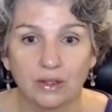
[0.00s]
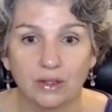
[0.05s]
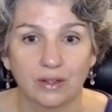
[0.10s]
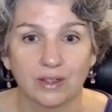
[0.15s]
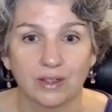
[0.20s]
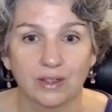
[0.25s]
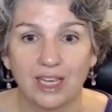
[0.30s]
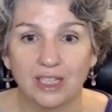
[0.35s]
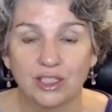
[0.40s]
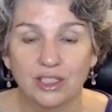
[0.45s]

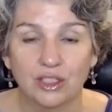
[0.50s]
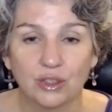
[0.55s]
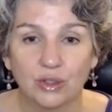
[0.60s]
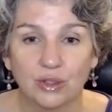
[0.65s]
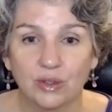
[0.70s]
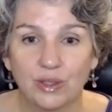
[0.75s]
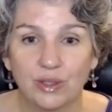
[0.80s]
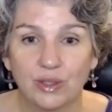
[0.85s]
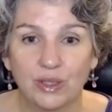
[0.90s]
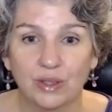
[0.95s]
catch
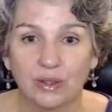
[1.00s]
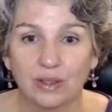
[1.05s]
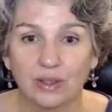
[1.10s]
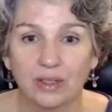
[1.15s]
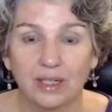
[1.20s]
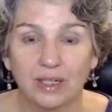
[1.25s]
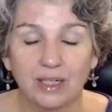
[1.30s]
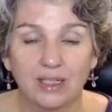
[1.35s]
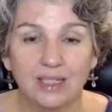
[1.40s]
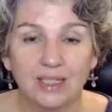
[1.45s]

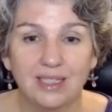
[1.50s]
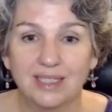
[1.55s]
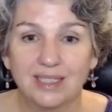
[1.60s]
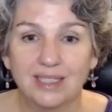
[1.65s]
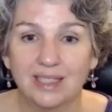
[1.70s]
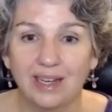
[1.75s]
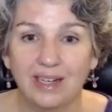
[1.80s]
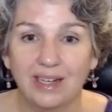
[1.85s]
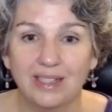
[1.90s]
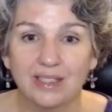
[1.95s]
earlier any
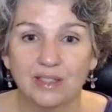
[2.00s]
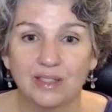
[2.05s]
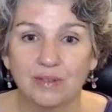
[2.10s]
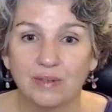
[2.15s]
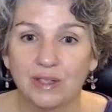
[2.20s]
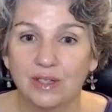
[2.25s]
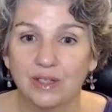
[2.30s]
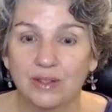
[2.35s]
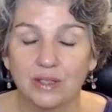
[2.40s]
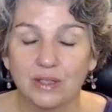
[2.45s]
signs of
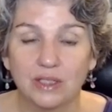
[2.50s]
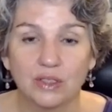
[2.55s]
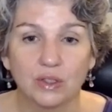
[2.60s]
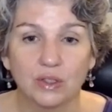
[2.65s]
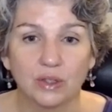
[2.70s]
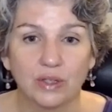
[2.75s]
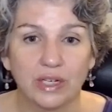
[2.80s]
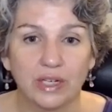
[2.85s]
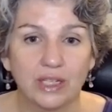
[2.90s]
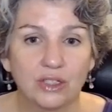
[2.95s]
illness
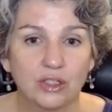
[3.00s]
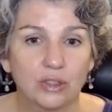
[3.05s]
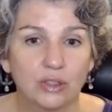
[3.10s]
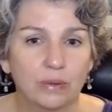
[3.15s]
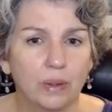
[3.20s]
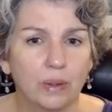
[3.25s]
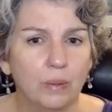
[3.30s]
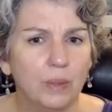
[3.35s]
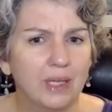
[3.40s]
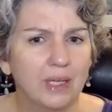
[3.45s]
or
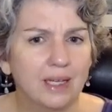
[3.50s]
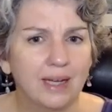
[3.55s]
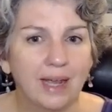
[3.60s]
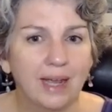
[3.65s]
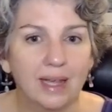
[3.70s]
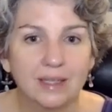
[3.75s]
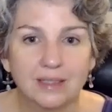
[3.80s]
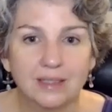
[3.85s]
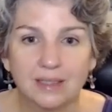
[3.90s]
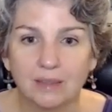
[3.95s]
injury. We can
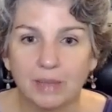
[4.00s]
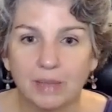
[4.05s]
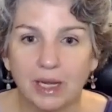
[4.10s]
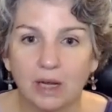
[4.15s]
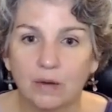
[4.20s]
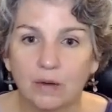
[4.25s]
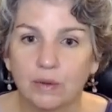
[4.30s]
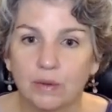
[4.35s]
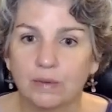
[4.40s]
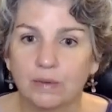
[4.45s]
ask them
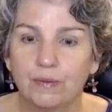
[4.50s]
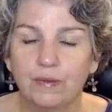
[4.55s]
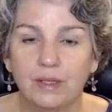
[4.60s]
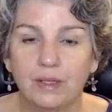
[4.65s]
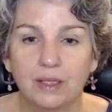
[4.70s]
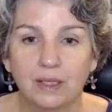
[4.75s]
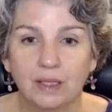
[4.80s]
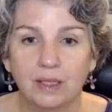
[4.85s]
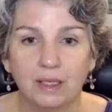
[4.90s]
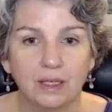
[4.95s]
how they're
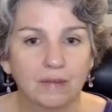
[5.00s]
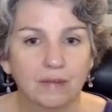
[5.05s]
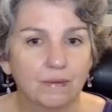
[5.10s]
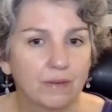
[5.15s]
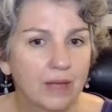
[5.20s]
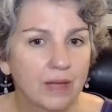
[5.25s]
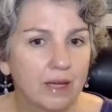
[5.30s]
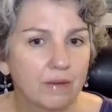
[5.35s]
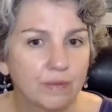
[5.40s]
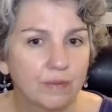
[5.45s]
feeling, if
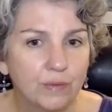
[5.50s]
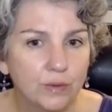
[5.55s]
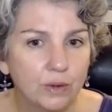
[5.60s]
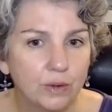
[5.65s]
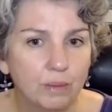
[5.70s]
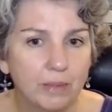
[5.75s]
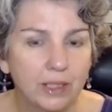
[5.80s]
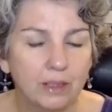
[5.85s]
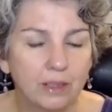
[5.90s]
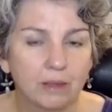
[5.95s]
that food
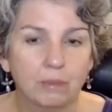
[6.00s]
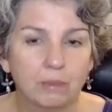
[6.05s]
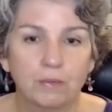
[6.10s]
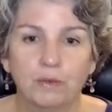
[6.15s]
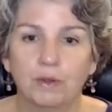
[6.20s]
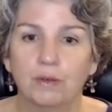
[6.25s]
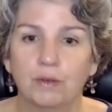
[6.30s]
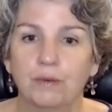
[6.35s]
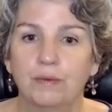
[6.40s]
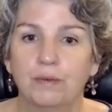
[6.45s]
made them
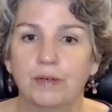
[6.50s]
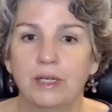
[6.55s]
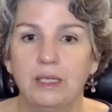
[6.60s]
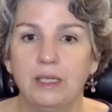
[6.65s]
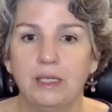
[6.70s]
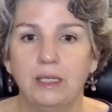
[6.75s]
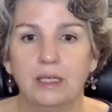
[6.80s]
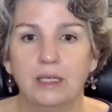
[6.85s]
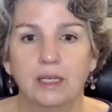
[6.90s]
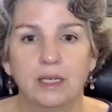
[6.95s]
feel
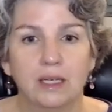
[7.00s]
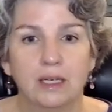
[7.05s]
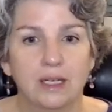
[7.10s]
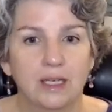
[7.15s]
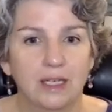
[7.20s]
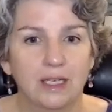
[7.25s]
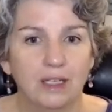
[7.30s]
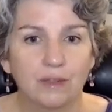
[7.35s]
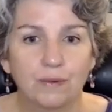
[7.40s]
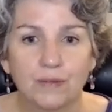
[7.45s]
funny,
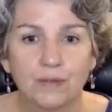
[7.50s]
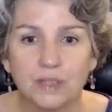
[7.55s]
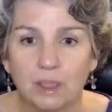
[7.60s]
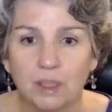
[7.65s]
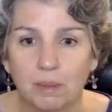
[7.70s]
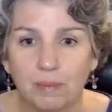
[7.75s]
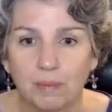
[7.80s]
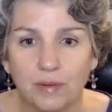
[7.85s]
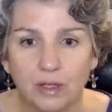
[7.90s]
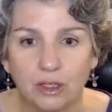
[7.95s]
if
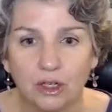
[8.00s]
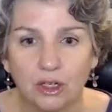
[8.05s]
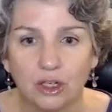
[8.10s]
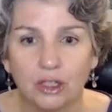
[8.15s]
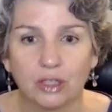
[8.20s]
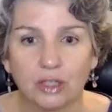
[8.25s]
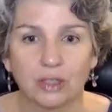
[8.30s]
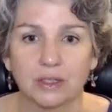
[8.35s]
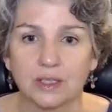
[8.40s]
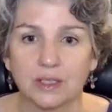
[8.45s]
something
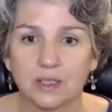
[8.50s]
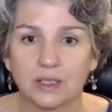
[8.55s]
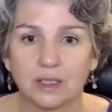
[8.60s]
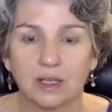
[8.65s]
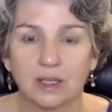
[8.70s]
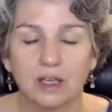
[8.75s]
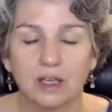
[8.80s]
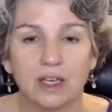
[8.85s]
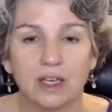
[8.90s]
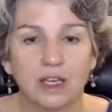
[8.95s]
hurts.
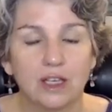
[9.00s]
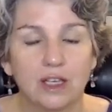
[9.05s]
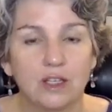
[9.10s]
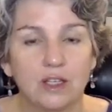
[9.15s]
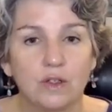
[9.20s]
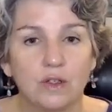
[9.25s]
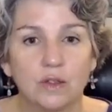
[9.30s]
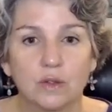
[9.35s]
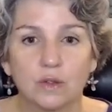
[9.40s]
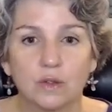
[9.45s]

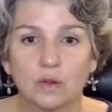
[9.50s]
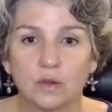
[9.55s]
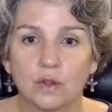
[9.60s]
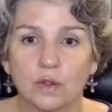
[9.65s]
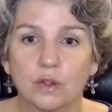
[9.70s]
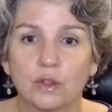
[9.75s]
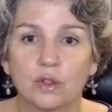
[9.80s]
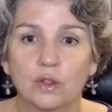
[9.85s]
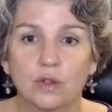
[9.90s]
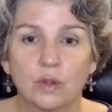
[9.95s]

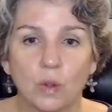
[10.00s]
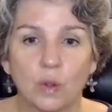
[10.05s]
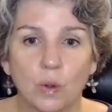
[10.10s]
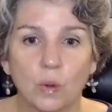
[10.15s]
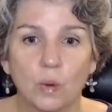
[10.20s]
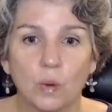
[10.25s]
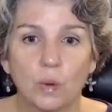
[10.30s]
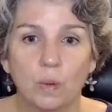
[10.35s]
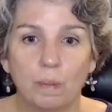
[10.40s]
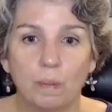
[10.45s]
There's
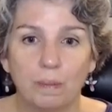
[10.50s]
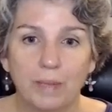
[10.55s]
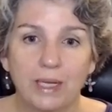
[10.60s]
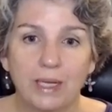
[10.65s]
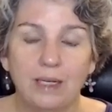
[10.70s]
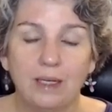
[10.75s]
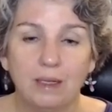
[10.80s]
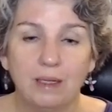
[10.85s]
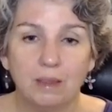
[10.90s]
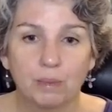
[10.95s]
so
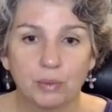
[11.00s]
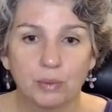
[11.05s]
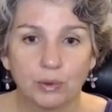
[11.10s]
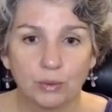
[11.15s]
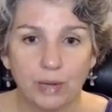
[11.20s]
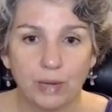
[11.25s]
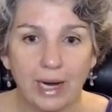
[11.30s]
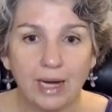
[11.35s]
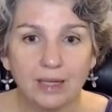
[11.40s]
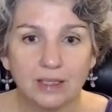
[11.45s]
many
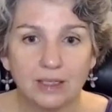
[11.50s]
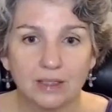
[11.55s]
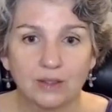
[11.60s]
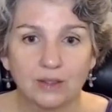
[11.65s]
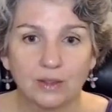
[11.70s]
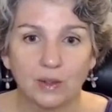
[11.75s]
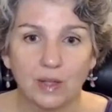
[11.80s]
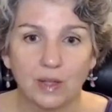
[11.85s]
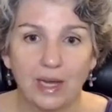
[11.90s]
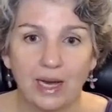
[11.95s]

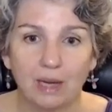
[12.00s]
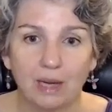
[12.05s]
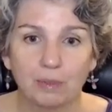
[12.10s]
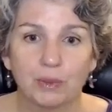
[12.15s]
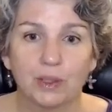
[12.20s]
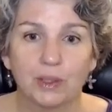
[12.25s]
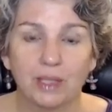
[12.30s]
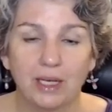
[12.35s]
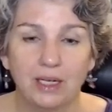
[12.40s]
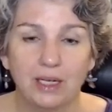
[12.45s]
practical
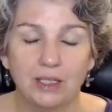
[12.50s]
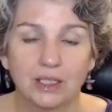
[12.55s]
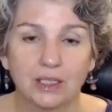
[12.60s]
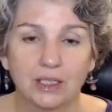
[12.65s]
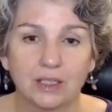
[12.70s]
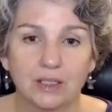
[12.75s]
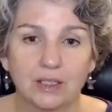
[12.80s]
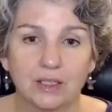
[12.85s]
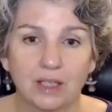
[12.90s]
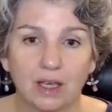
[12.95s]

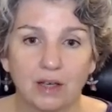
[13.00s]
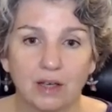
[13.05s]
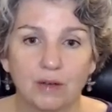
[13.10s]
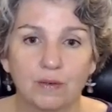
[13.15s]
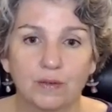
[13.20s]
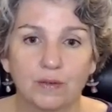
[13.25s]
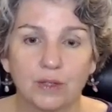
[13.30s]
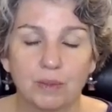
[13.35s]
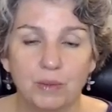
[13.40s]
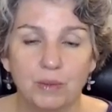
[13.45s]
applications
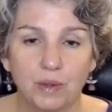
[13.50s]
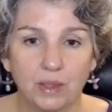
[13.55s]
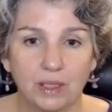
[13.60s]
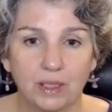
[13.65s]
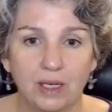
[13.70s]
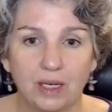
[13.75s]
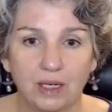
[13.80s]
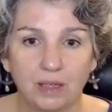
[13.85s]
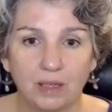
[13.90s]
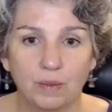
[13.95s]
of
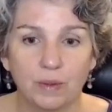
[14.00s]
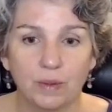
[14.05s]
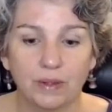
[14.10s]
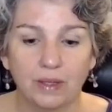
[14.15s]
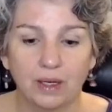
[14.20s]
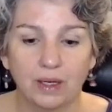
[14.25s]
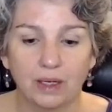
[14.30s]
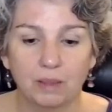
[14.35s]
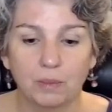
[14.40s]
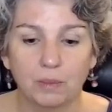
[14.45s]
communicating with
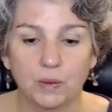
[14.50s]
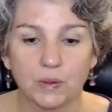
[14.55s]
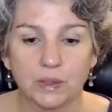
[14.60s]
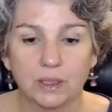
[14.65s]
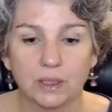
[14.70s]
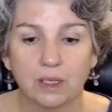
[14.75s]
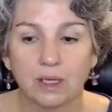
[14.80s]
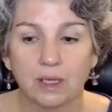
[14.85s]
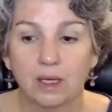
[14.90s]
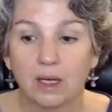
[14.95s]

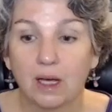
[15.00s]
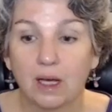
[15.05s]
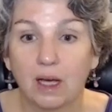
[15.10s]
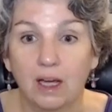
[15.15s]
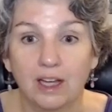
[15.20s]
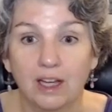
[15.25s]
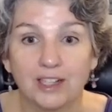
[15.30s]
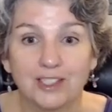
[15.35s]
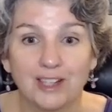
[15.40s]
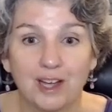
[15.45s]
animals,
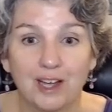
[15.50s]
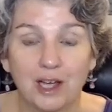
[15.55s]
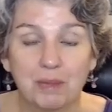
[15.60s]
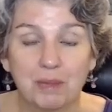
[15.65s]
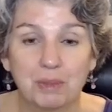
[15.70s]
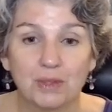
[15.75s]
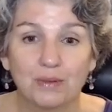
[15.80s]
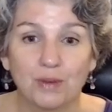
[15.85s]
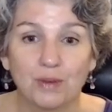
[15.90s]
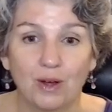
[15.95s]
on
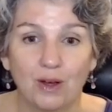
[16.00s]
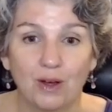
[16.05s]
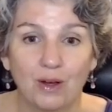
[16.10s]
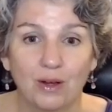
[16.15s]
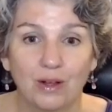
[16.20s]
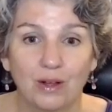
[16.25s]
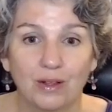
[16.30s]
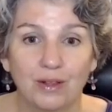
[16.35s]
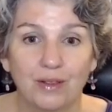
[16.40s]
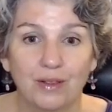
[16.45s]
top of
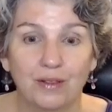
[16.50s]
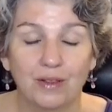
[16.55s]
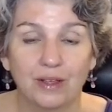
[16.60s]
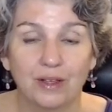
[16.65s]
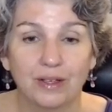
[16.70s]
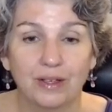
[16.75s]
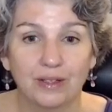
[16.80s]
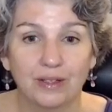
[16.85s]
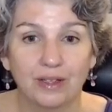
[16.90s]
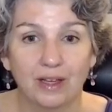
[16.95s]
all
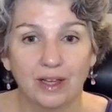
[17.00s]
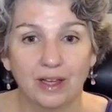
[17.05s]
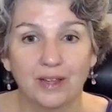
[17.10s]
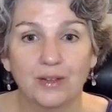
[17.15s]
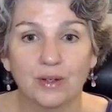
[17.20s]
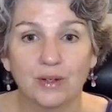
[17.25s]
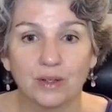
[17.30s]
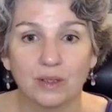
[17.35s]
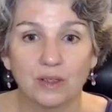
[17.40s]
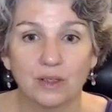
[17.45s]
the
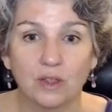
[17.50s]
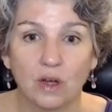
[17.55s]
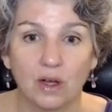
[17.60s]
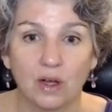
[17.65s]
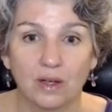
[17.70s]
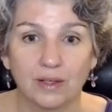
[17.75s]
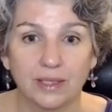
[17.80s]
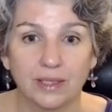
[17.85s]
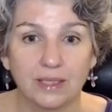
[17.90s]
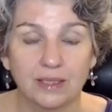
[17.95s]
other
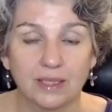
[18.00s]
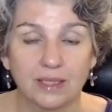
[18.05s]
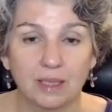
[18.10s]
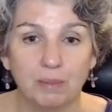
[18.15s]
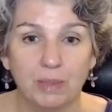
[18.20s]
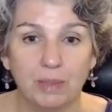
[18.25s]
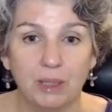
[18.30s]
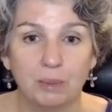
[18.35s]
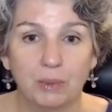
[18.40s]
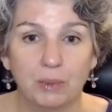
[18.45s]
callings
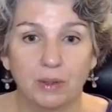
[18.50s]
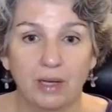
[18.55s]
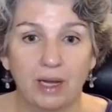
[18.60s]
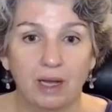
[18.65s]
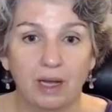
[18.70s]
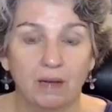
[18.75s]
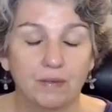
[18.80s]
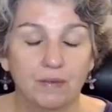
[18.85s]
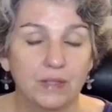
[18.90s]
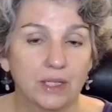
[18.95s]
that people
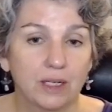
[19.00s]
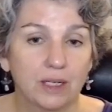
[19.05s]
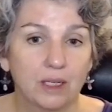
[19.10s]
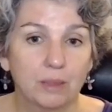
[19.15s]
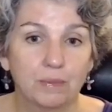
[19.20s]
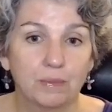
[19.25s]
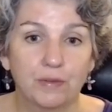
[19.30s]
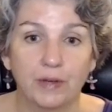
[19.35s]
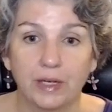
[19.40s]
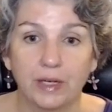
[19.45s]
have to
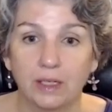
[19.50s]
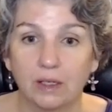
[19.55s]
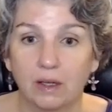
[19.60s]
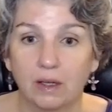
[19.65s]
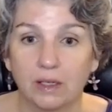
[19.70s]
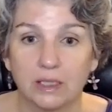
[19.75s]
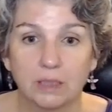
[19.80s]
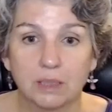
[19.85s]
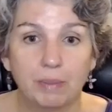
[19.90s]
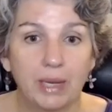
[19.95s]
help find
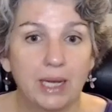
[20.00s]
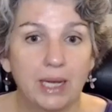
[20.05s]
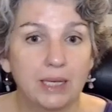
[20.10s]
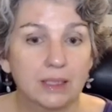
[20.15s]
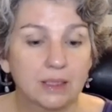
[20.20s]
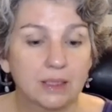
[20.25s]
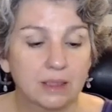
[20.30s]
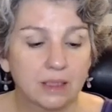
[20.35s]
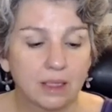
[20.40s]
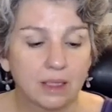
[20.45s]
lost
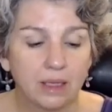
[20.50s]
pets,